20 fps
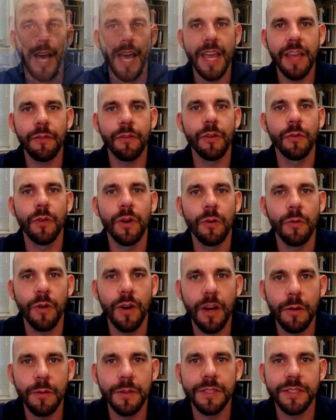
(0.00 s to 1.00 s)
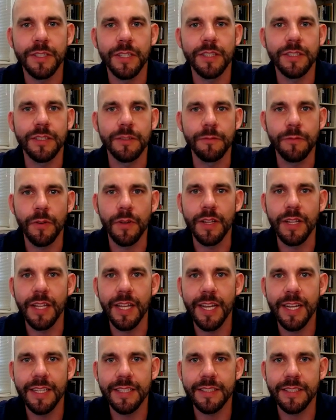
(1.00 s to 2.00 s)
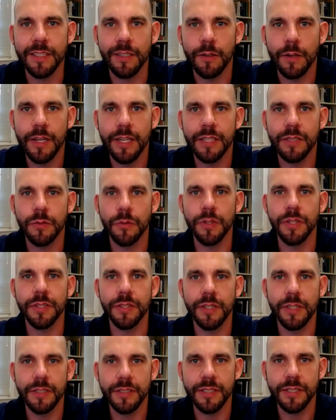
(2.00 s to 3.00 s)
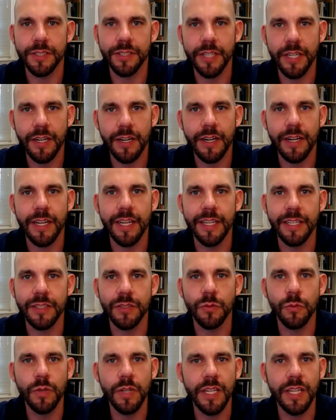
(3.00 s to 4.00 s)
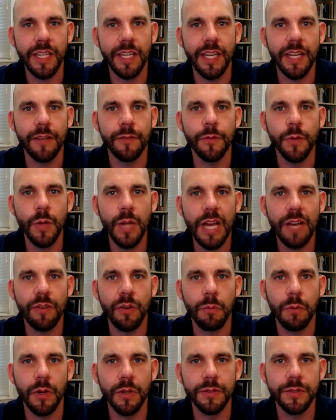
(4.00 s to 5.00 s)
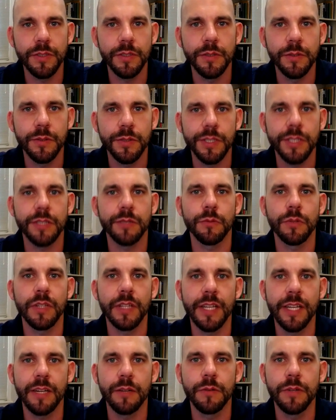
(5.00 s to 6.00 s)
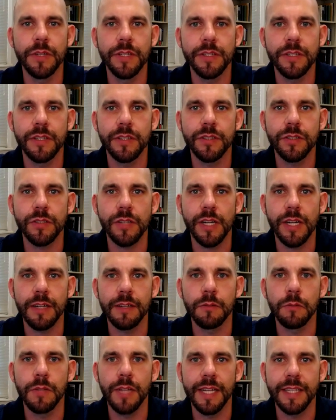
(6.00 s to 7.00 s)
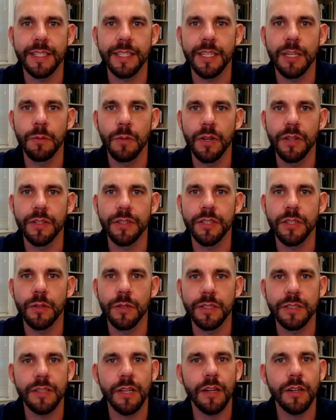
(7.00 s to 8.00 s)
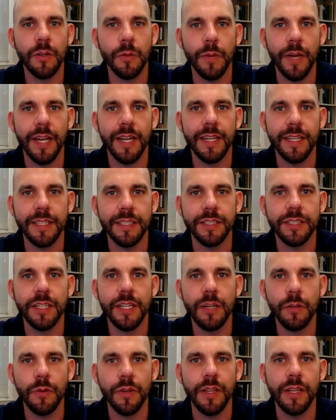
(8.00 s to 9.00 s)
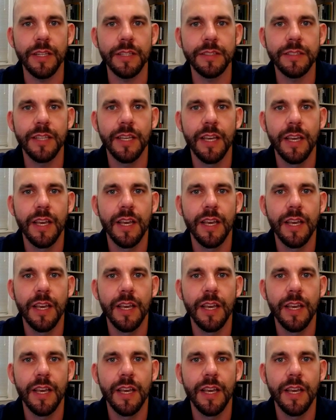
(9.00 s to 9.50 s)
Hey, everyone. We're always searching for the latest and greatest research to share each week. And if you have a poultry nutrition related research trial and would like to come on the show and talk about it and share it with us,